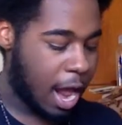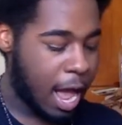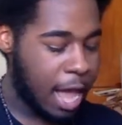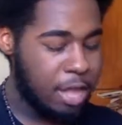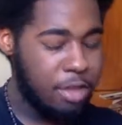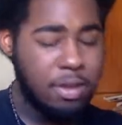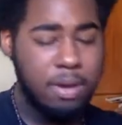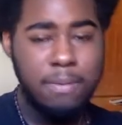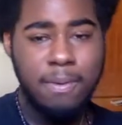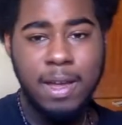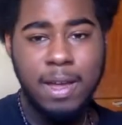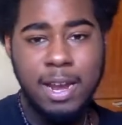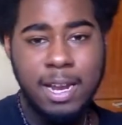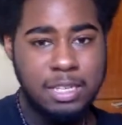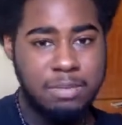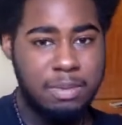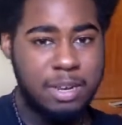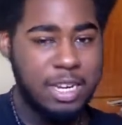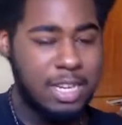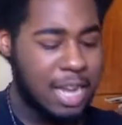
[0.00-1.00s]
And you can write it
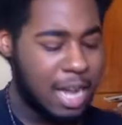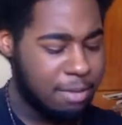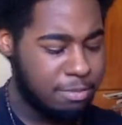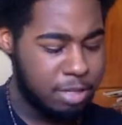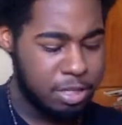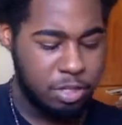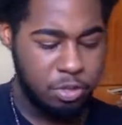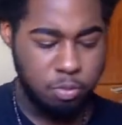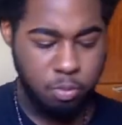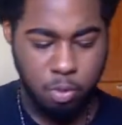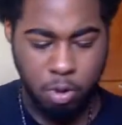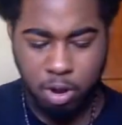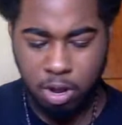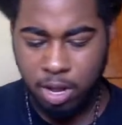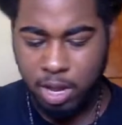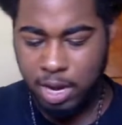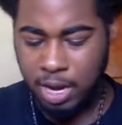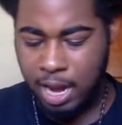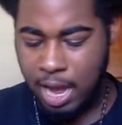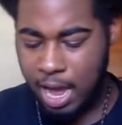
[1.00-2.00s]
as many times as you
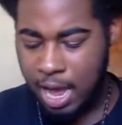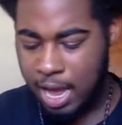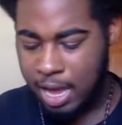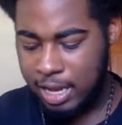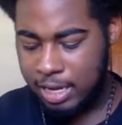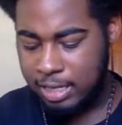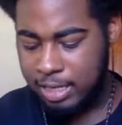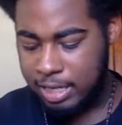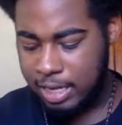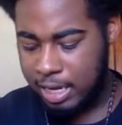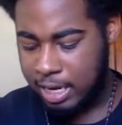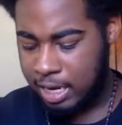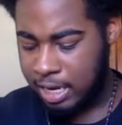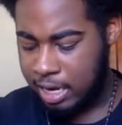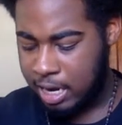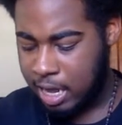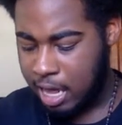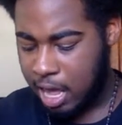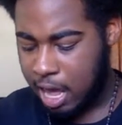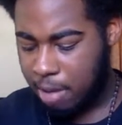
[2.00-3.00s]
want, 9,
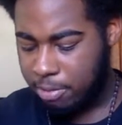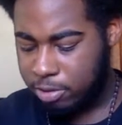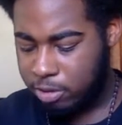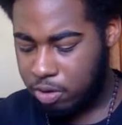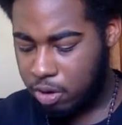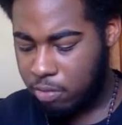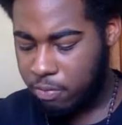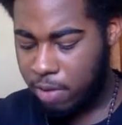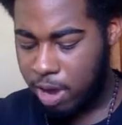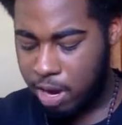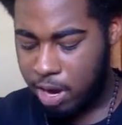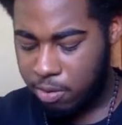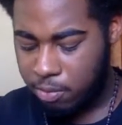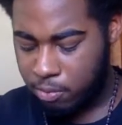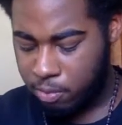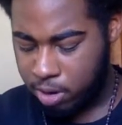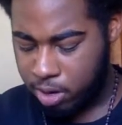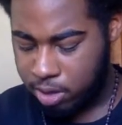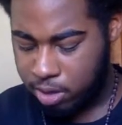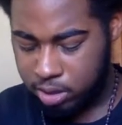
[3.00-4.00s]
10. I'm just going to write it
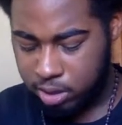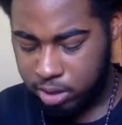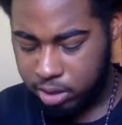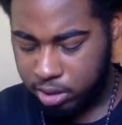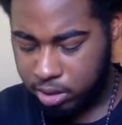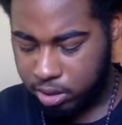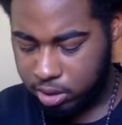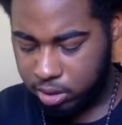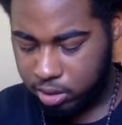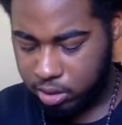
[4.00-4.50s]
once.